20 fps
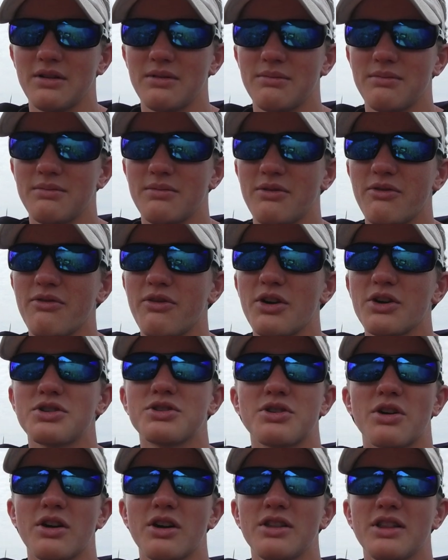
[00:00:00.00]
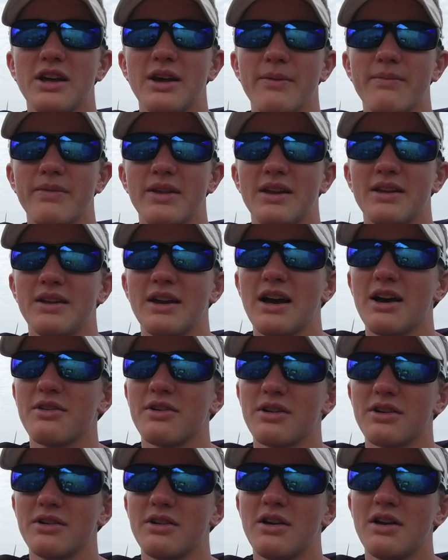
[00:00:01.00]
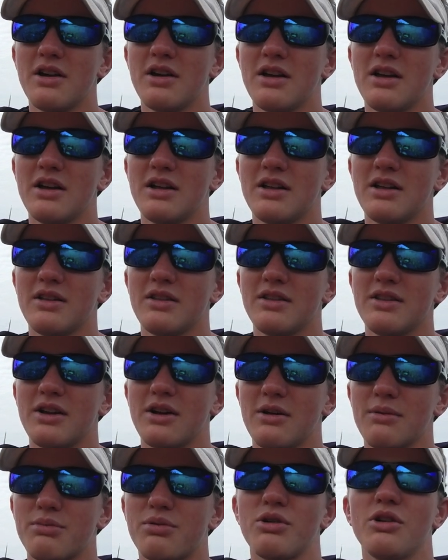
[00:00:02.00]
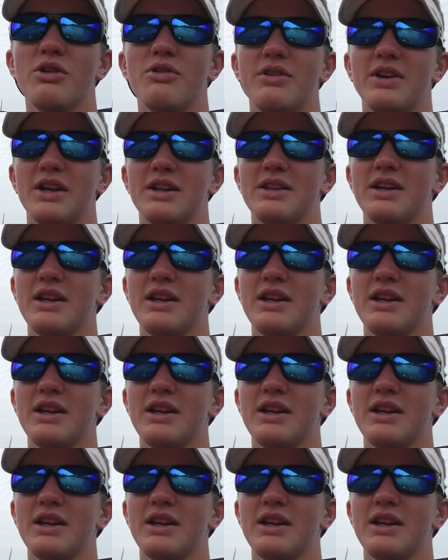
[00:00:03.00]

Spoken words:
first started that, and now they're improving it.